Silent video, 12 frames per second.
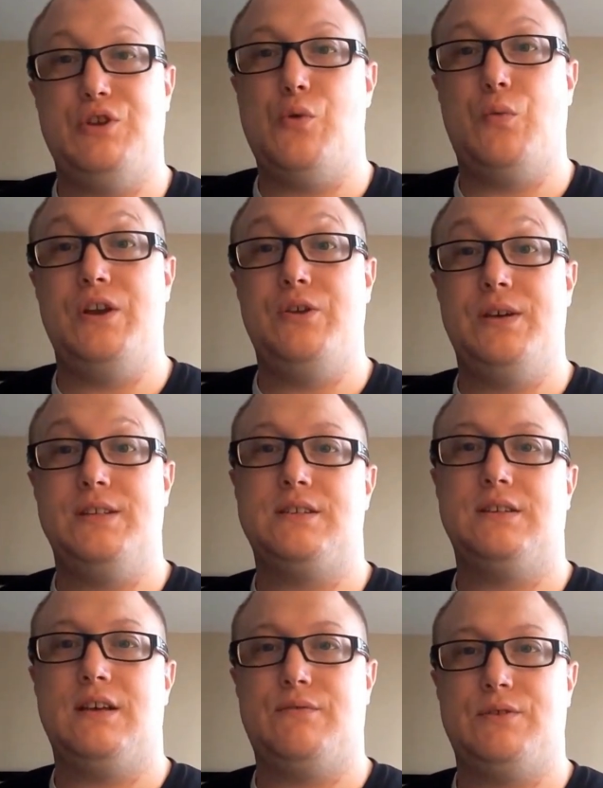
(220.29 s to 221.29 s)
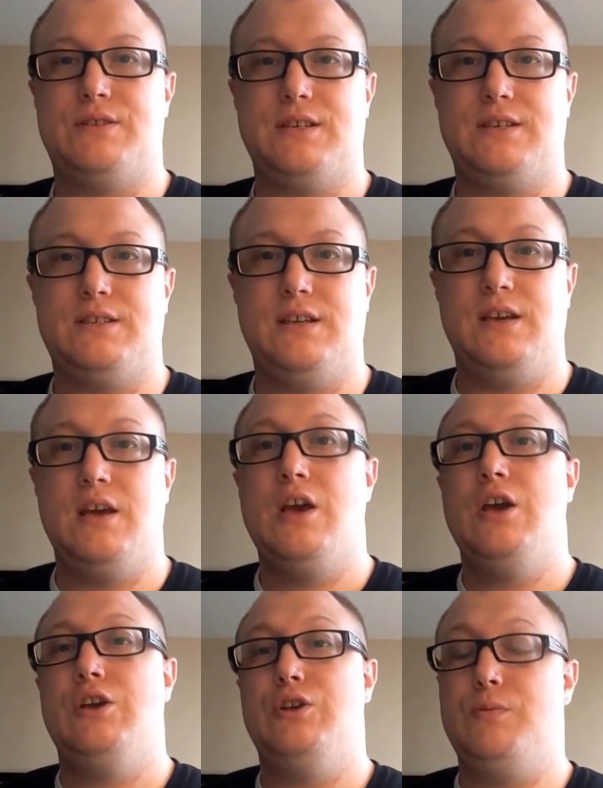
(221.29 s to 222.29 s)
You know, when you get to level 60,
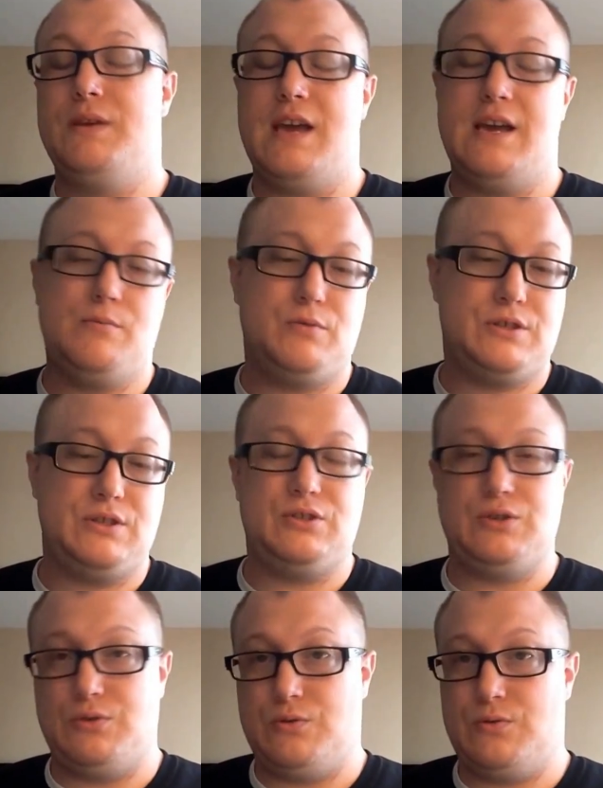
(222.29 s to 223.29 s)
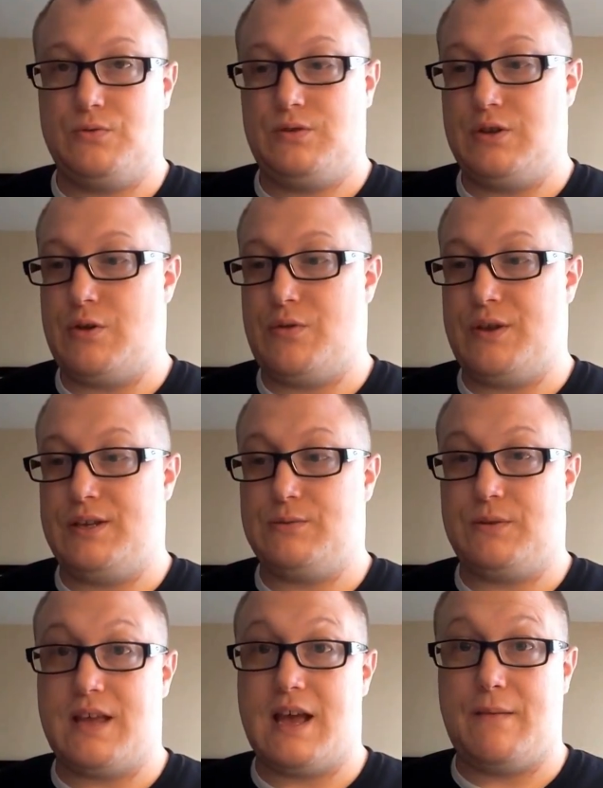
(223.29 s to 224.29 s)
you'll be able to do you know things
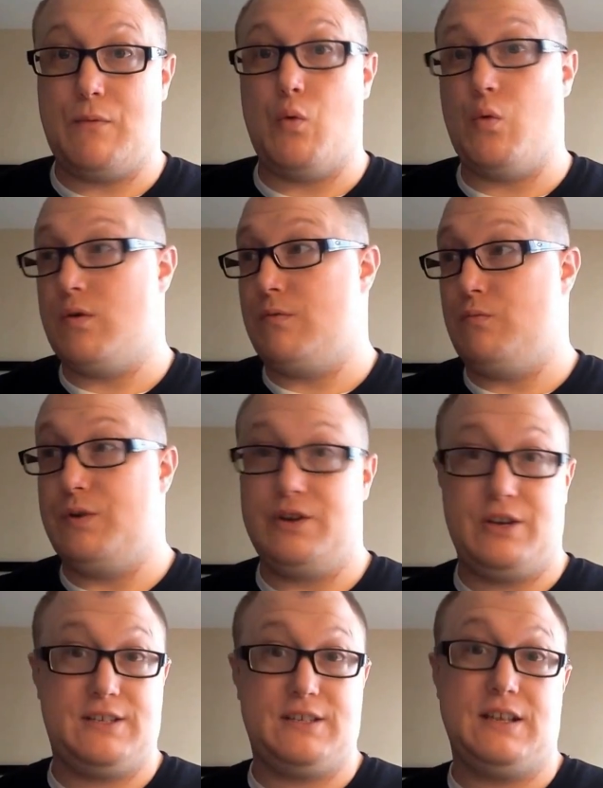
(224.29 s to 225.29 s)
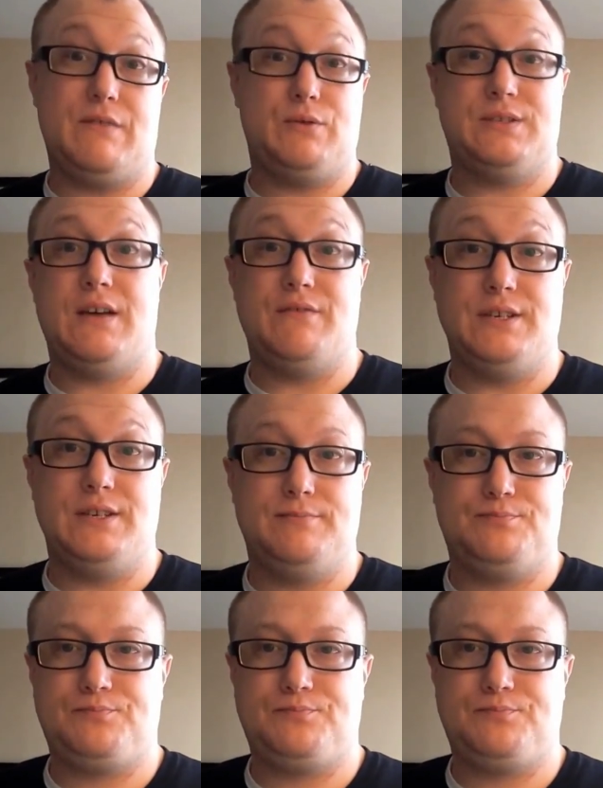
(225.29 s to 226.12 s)
with that, or when you get to level 70.